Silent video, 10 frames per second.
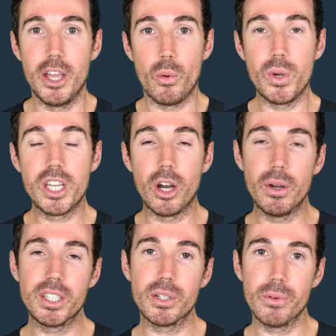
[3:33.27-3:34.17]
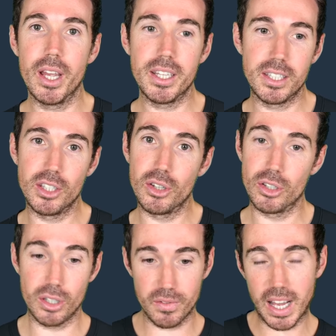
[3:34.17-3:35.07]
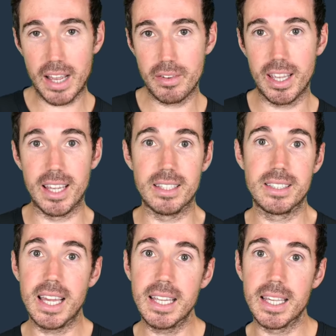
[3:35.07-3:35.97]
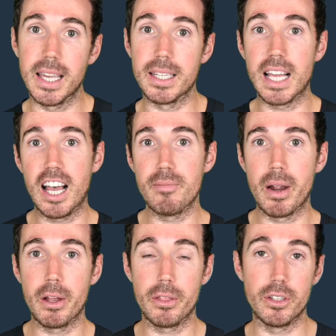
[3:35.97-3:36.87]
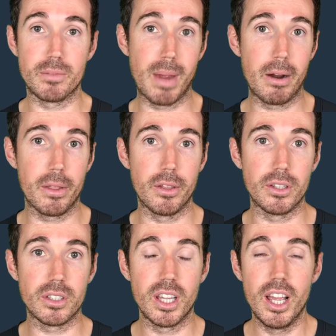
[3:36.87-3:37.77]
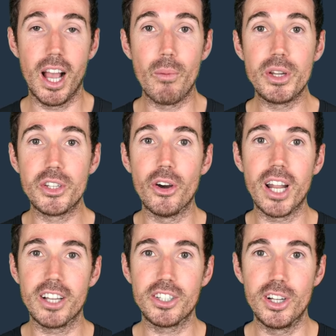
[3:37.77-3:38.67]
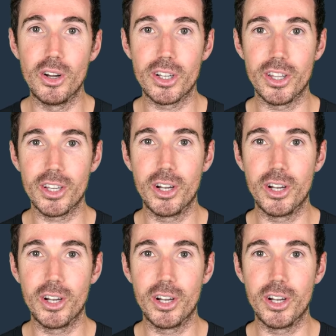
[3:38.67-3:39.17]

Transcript: we go into races such as 5Ks, 10Ks, half marathons, marathons, and we don't actually look at the